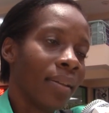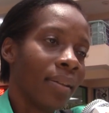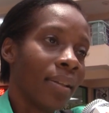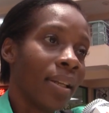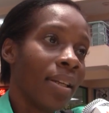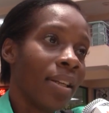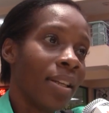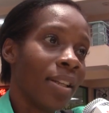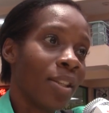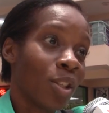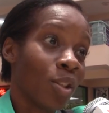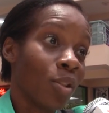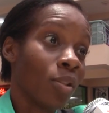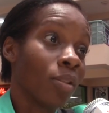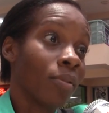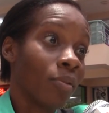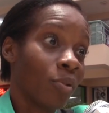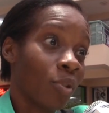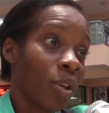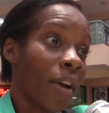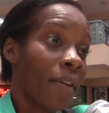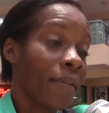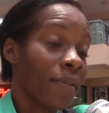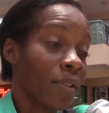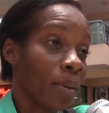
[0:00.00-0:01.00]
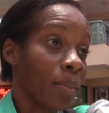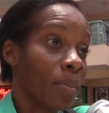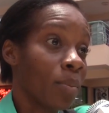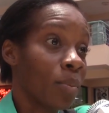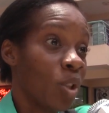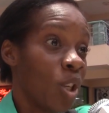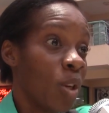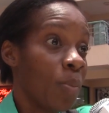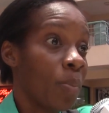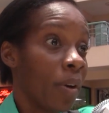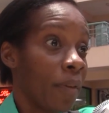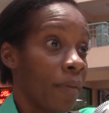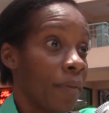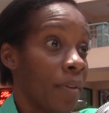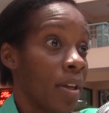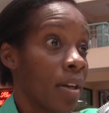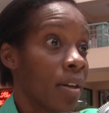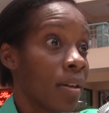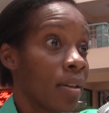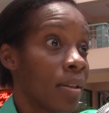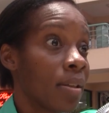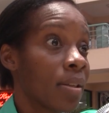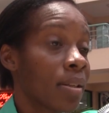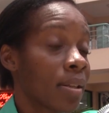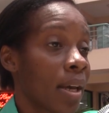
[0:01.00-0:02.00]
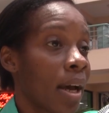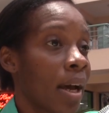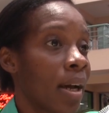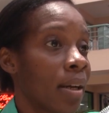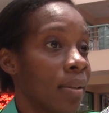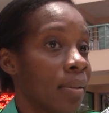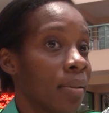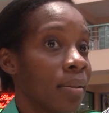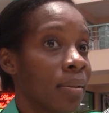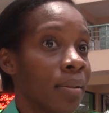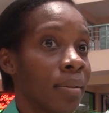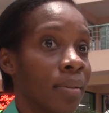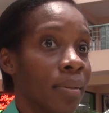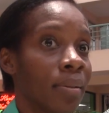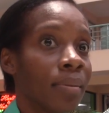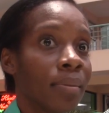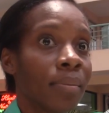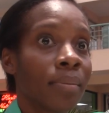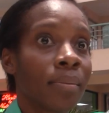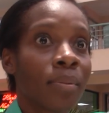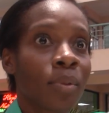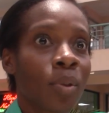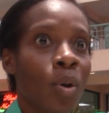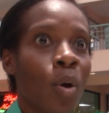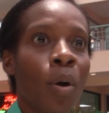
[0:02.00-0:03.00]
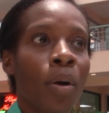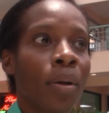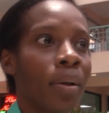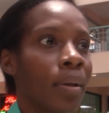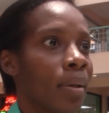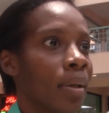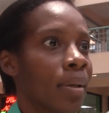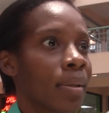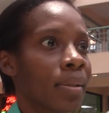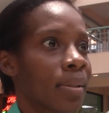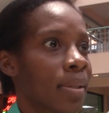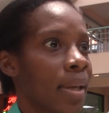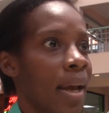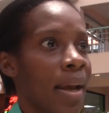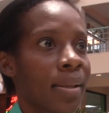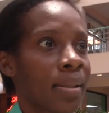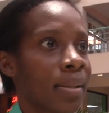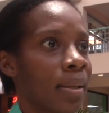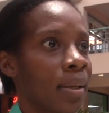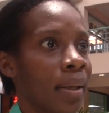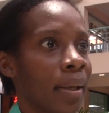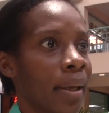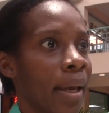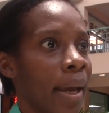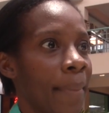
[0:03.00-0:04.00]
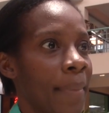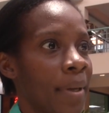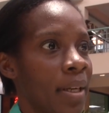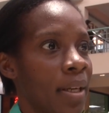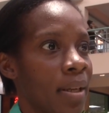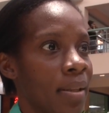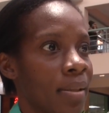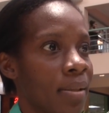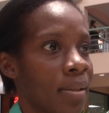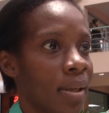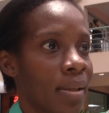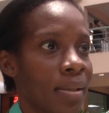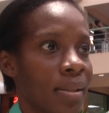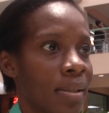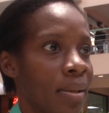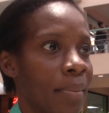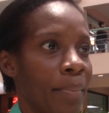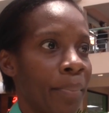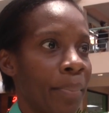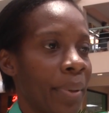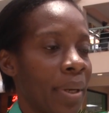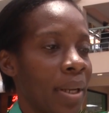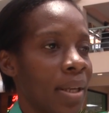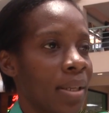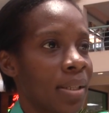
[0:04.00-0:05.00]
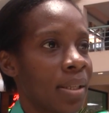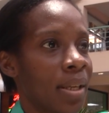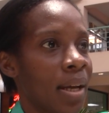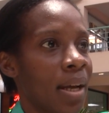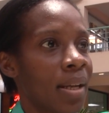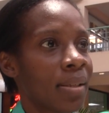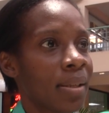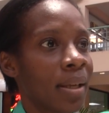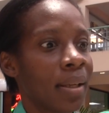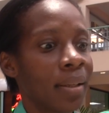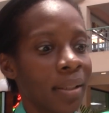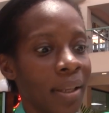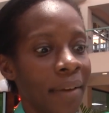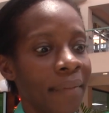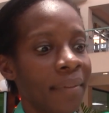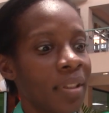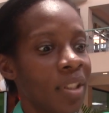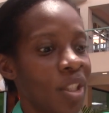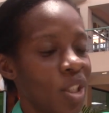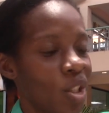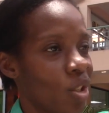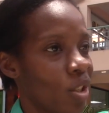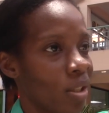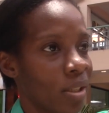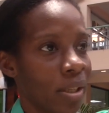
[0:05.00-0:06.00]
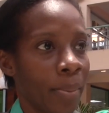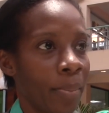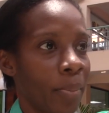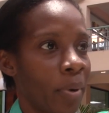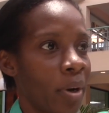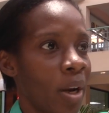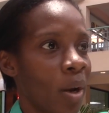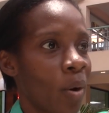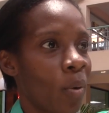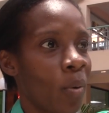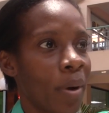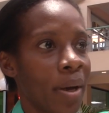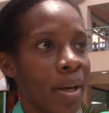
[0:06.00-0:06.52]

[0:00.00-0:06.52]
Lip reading: They need to drive some cheaper vehicles and cut the size of the cabinet, as simple as that, and give the teachers a break.